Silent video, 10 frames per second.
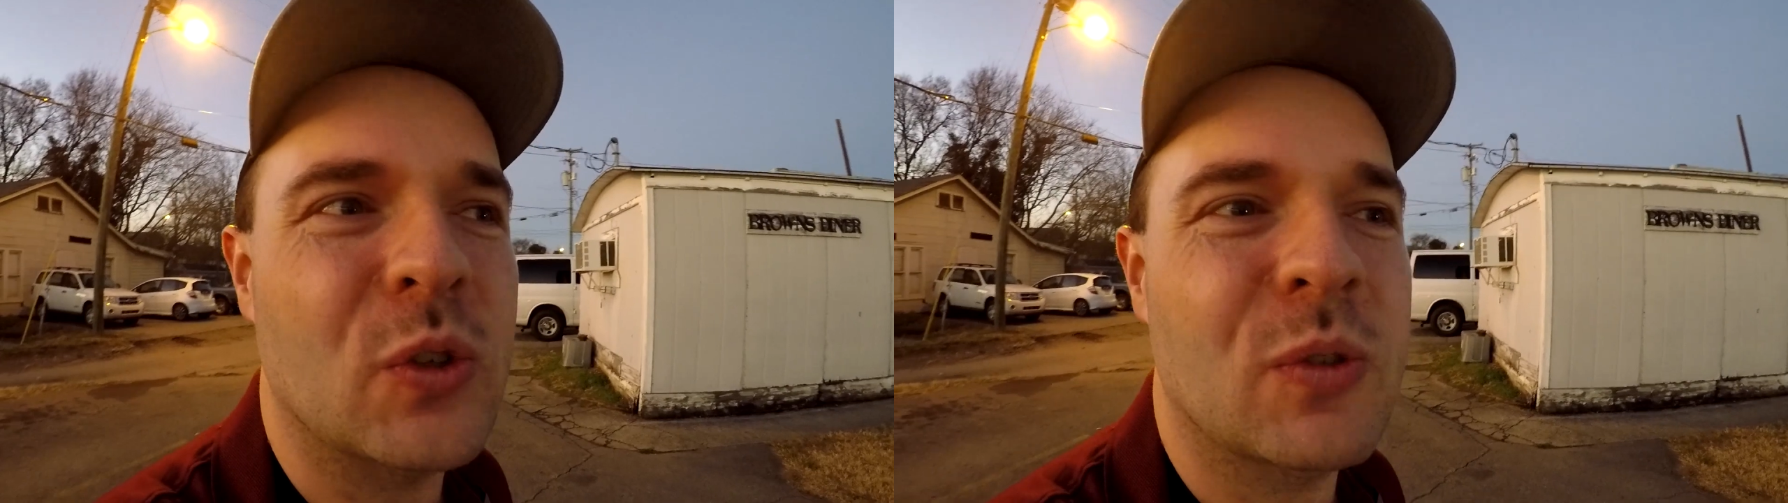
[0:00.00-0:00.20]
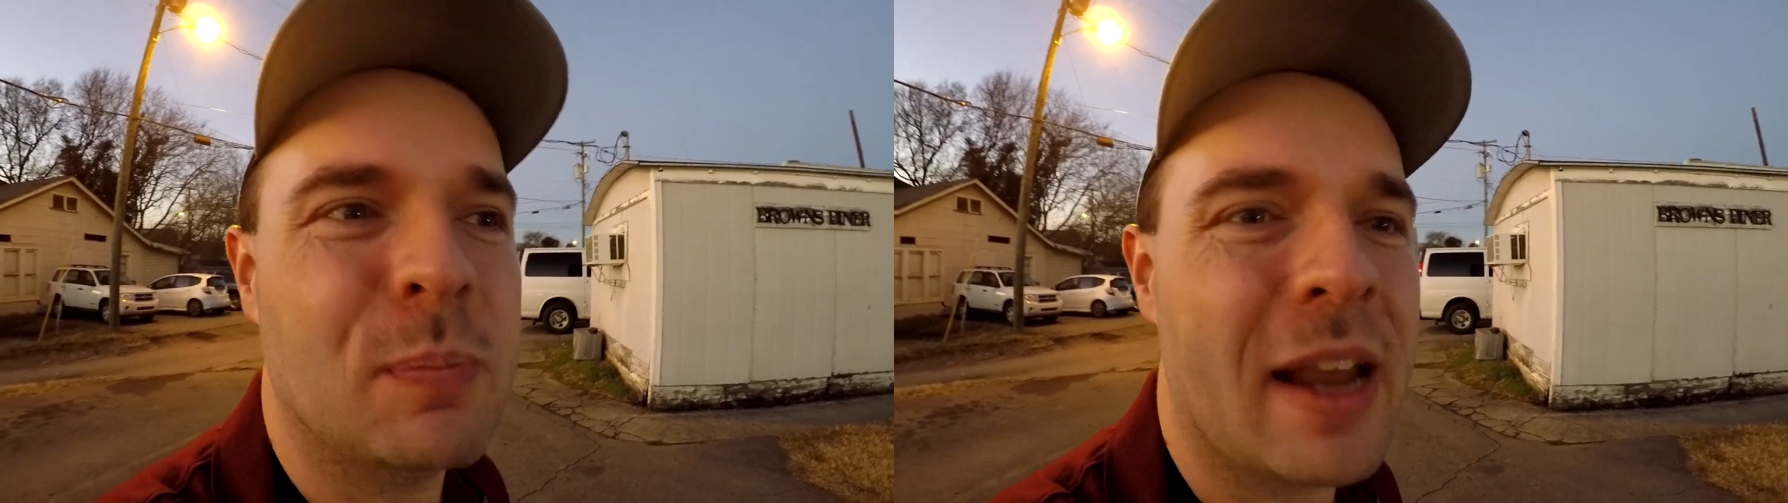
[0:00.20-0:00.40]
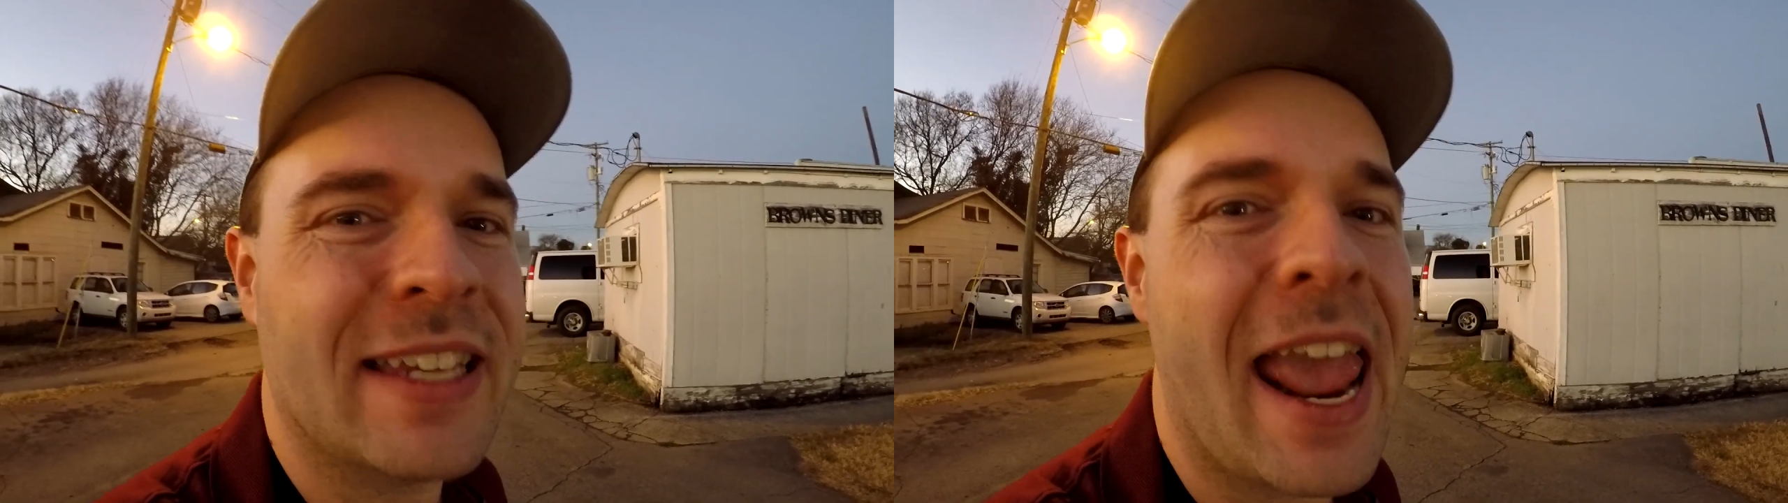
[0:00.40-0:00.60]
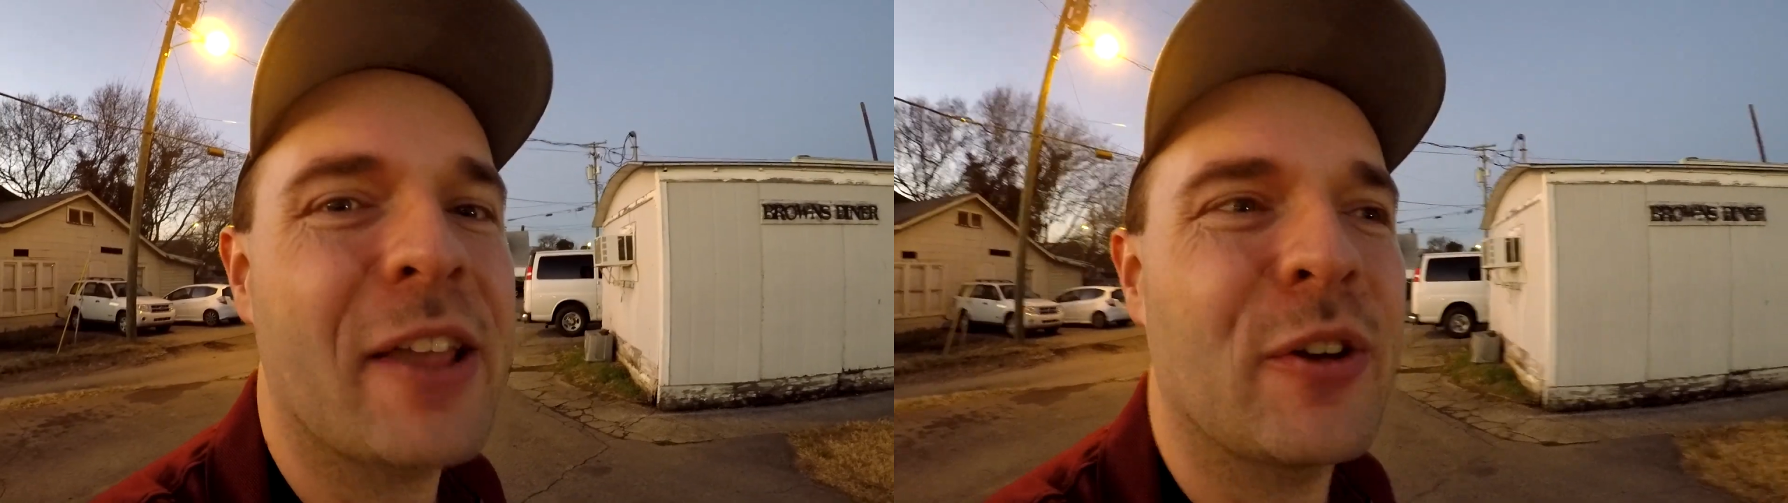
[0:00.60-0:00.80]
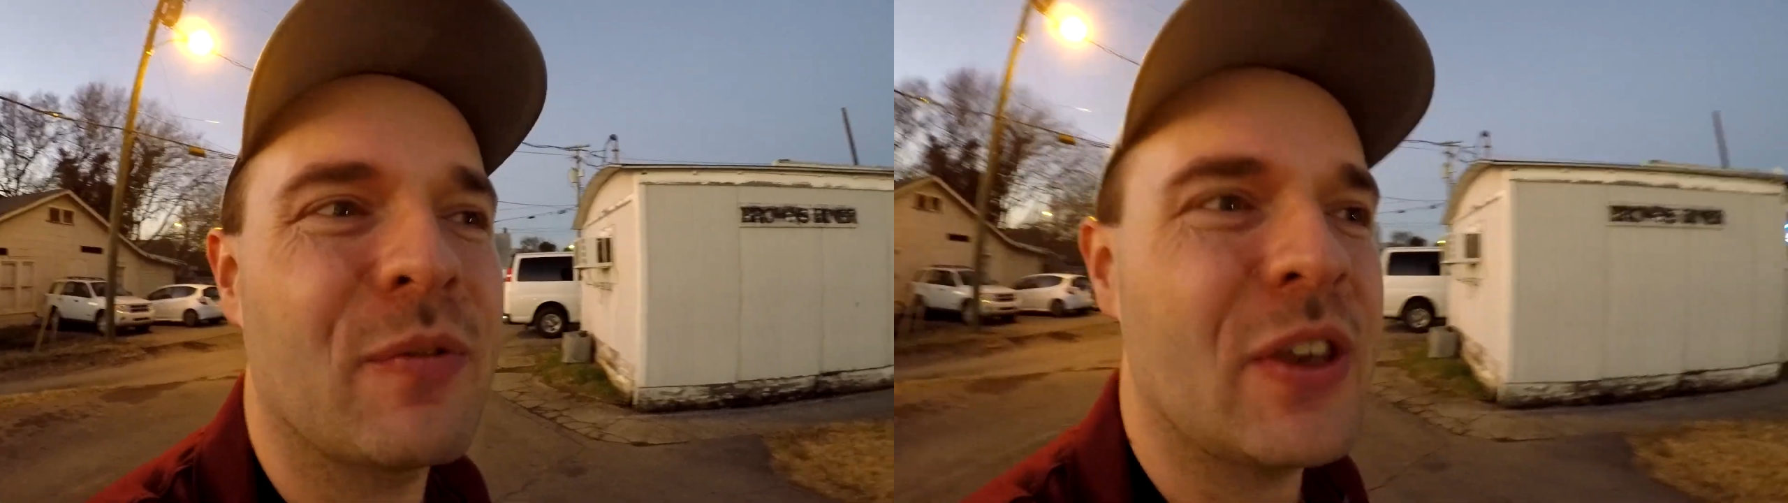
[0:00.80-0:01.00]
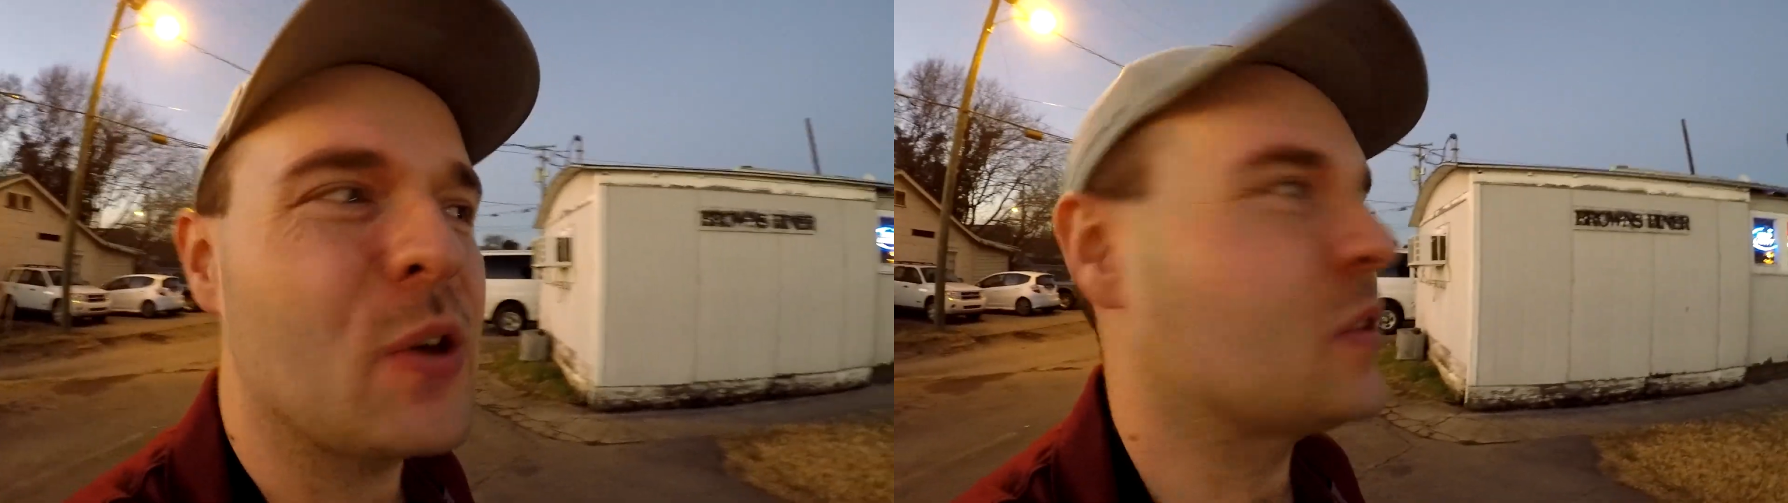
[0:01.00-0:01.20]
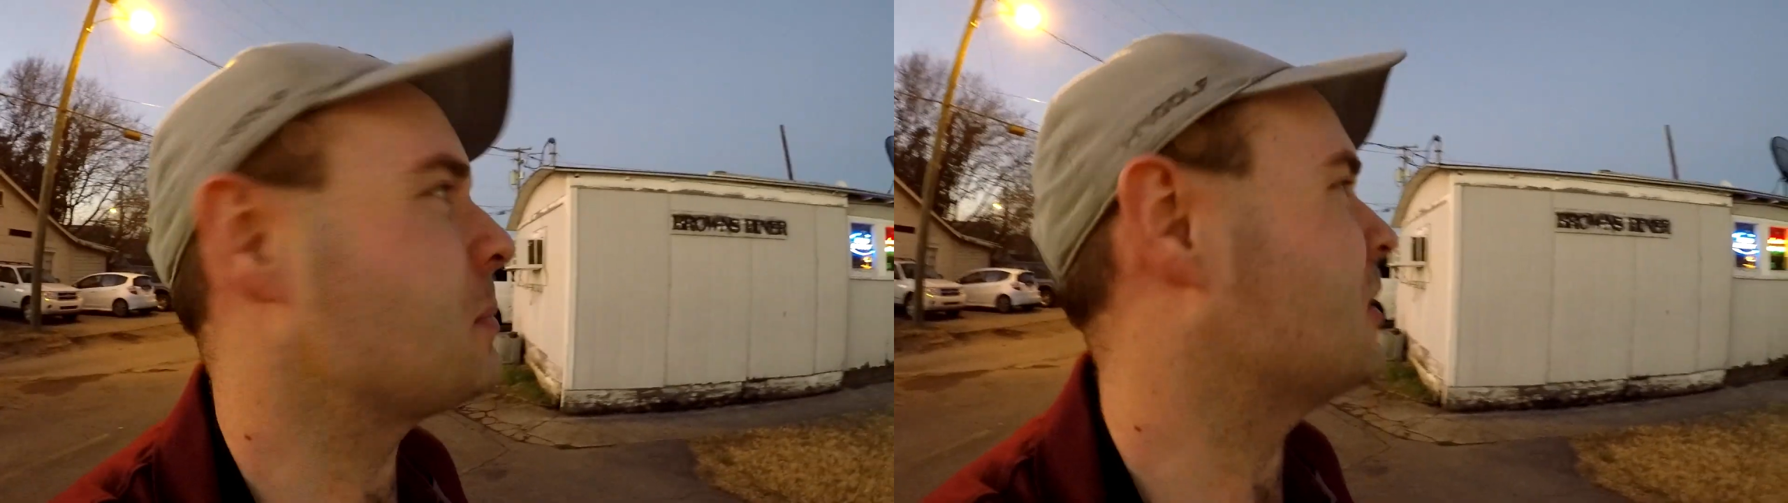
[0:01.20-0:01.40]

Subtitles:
spectacular views. I'm